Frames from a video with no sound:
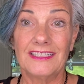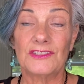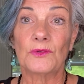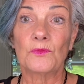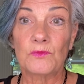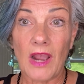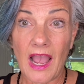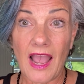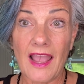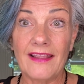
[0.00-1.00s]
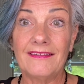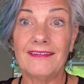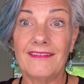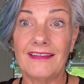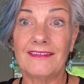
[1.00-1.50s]
to rise
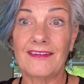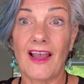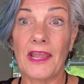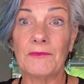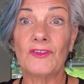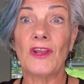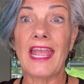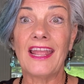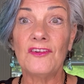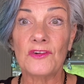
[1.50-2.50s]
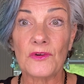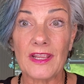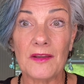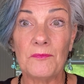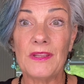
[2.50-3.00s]
in these times, to enter
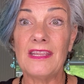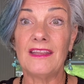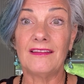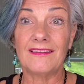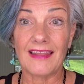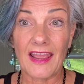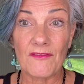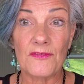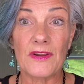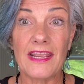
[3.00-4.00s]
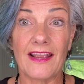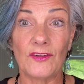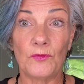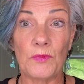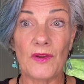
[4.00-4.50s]
in peace every
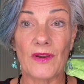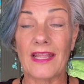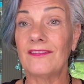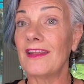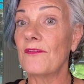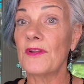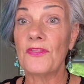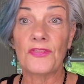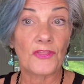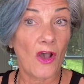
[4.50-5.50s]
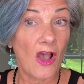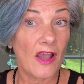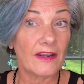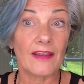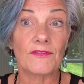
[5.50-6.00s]
experience, every
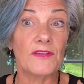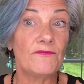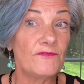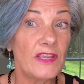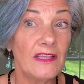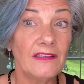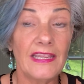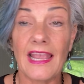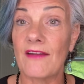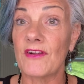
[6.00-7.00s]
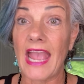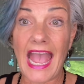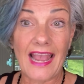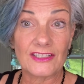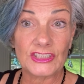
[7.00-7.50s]
thought, every feeling, every
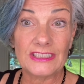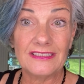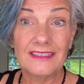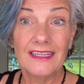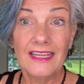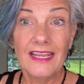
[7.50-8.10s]
action.